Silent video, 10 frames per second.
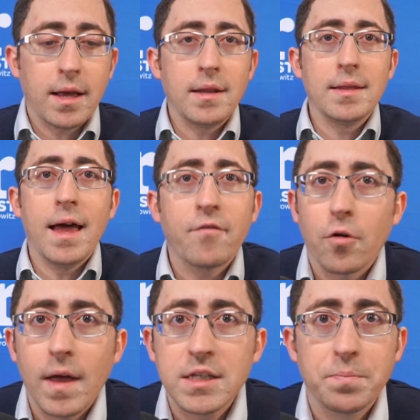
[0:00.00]

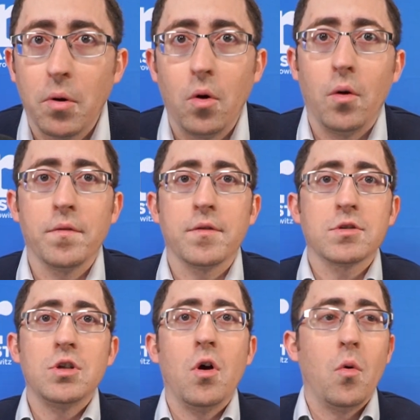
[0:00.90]
lever that's pulled.
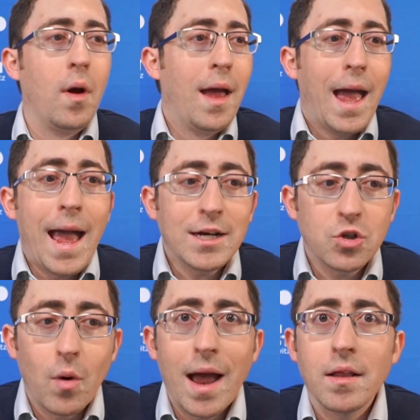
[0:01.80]
There's no
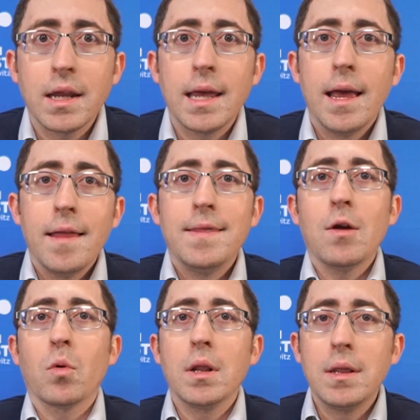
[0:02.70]
actuality.
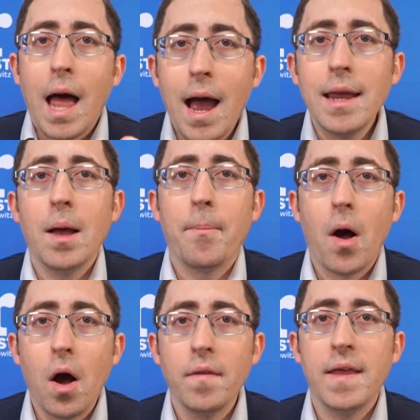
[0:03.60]
They rely
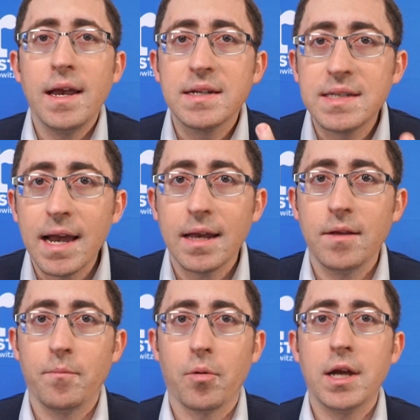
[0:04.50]
upon the
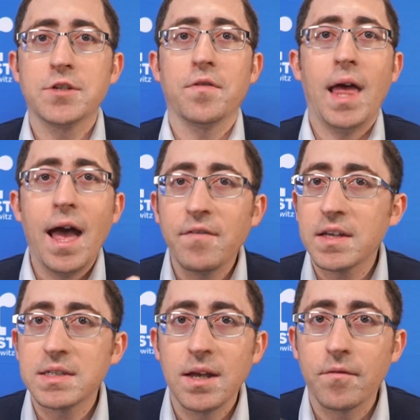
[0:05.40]
executive branch for the
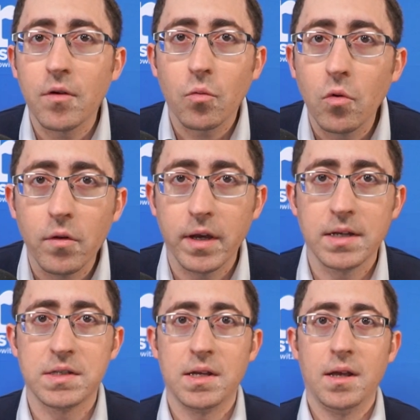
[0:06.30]
efficacy of their
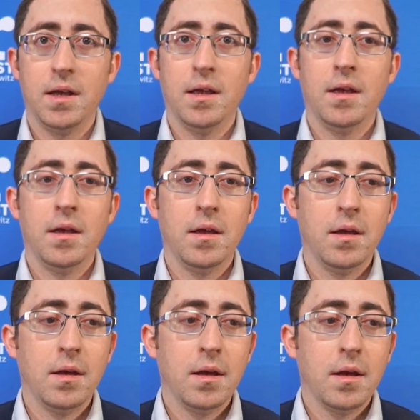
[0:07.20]
rulings.
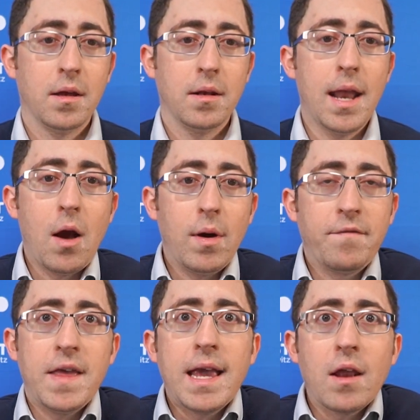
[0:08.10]
Now,
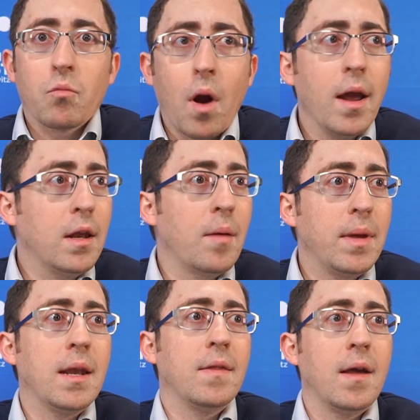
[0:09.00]
if they get it right, I
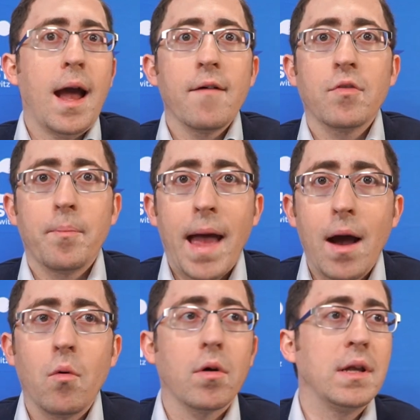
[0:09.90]
mean, and they have the
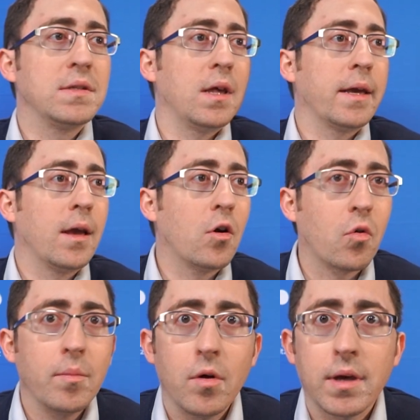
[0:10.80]
power and it's like a
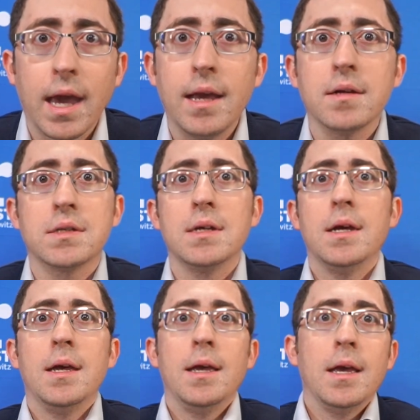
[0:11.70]
criminal case,
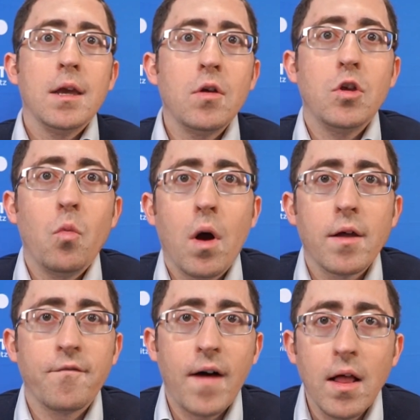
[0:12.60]
you want
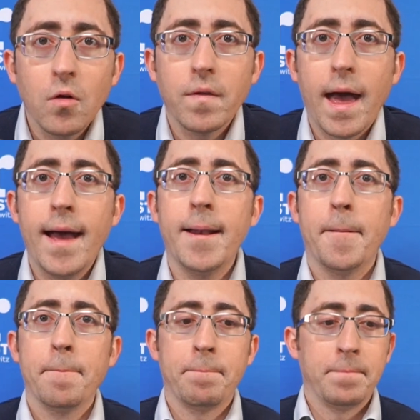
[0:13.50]
to follow that.
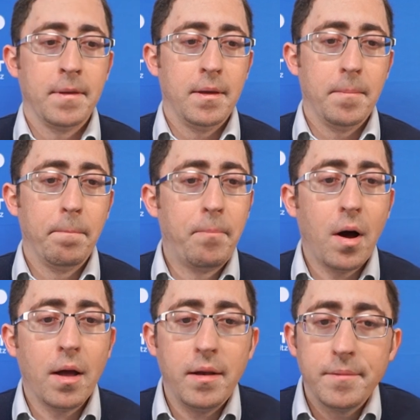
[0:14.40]

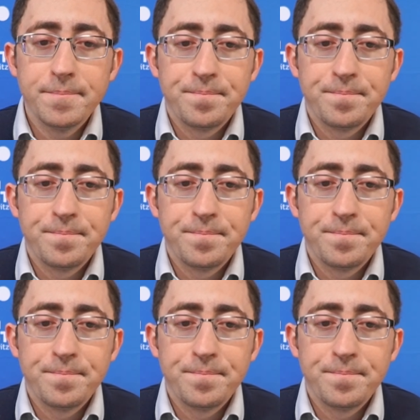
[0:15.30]
But,